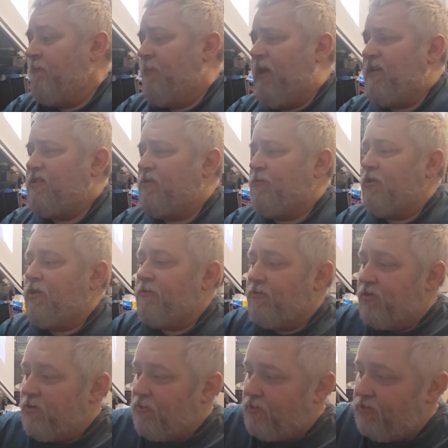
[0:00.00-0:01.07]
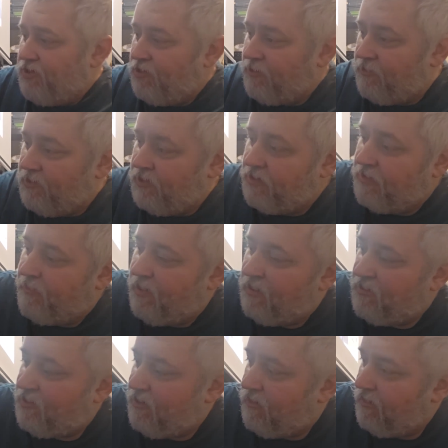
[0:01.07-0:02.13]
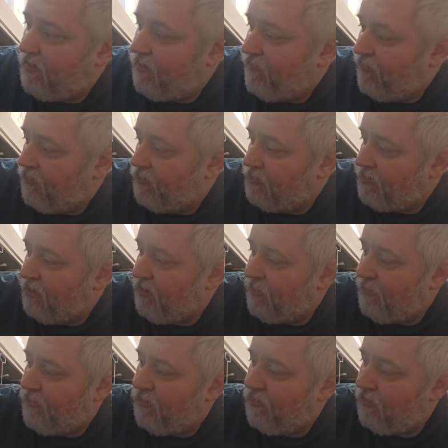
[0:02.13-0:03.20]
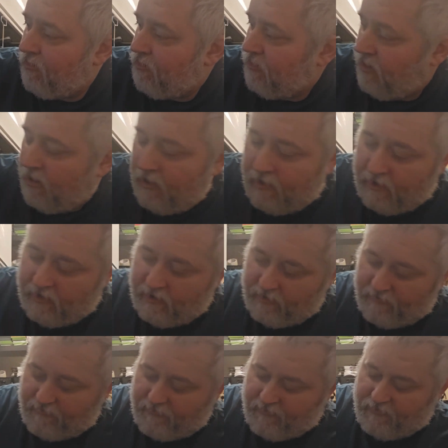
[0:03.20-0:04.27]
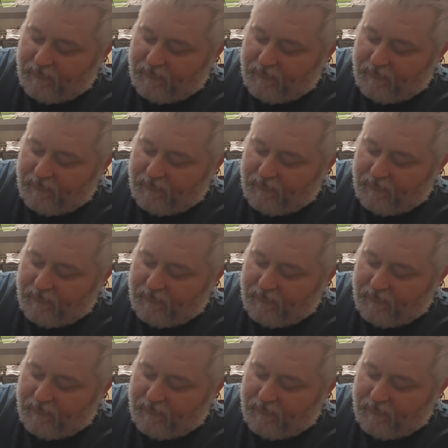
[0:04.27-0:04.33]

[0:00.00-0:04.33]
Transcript: Basically what you would do is you would just basically, for example, I have